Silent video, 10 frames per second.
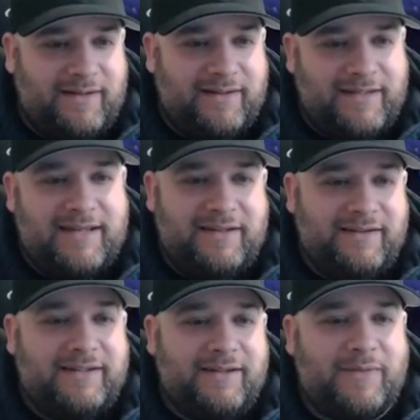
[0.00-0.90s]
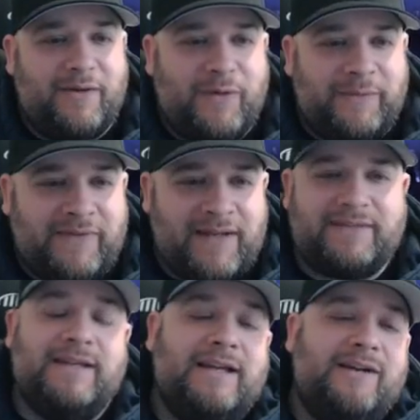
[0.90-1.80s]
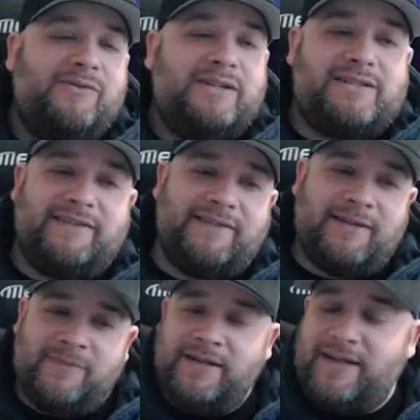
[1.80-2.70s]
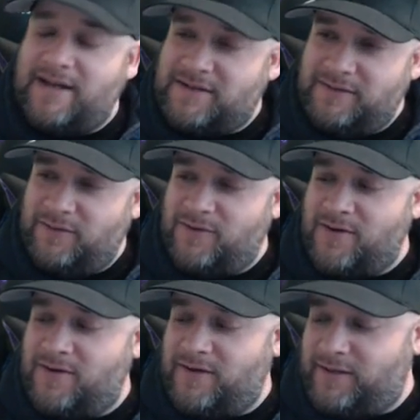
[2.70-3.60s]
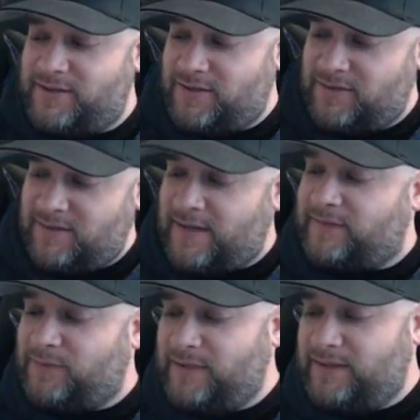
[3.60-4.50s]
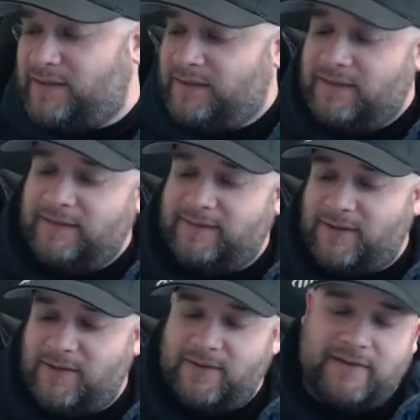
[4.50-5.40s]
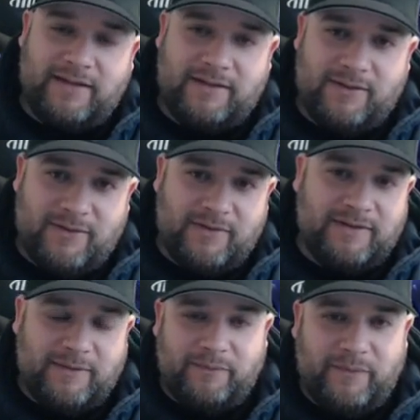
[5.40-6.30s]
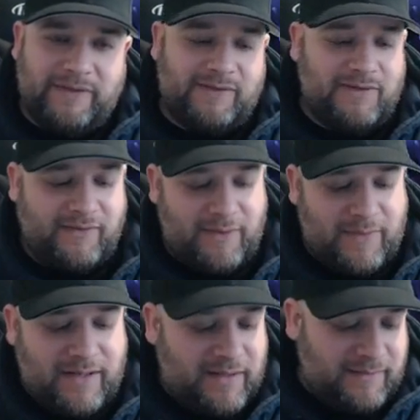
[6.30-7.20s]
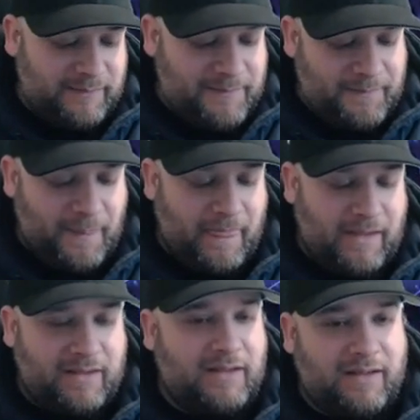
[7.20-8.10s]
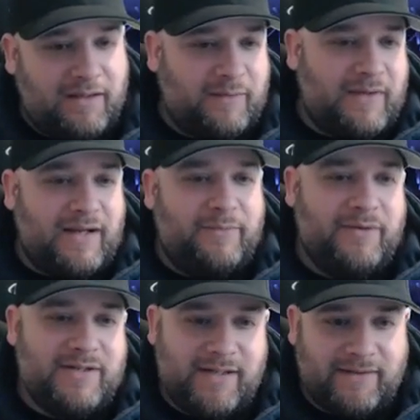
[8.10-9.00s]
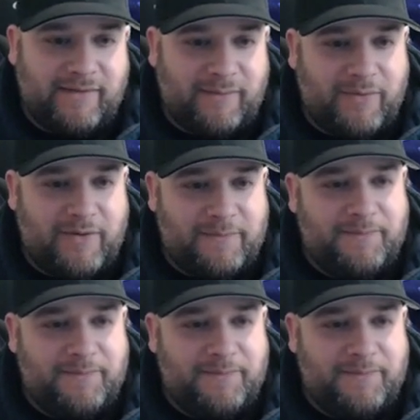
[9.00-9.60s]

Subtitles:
Candy linking my website, which somebody actually ordered a shirt last week. So thank you, Mr. Somebody. I appreciate the support.